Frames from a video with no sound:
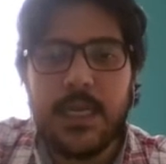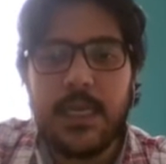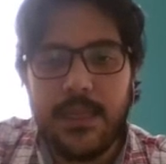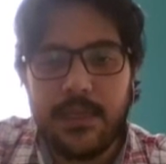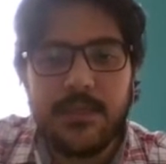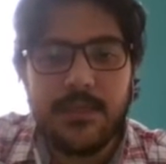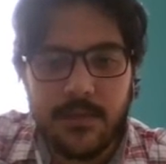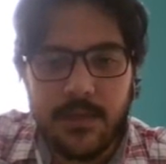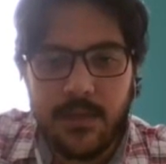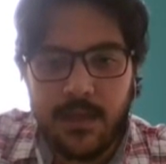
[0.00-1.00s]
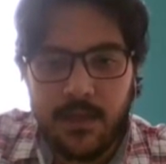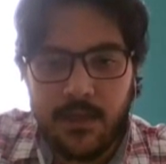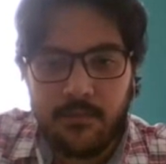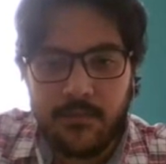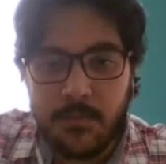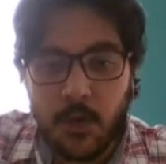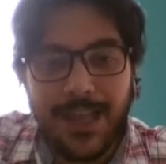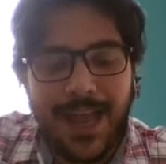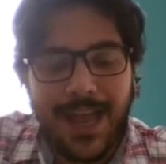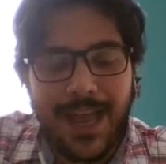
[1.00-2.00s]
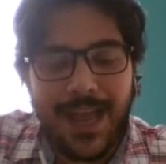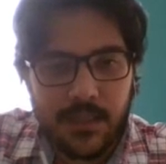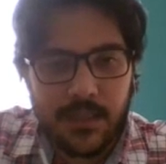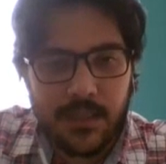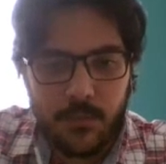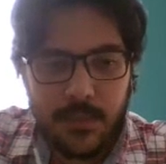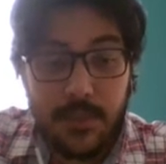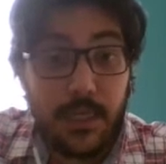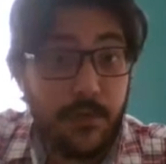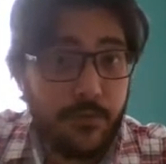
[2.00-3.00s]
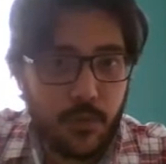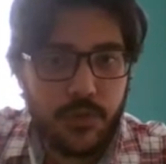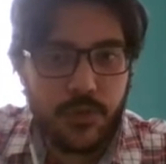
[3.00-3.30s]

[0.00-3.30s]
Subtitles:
then this is more likely to be meaningful to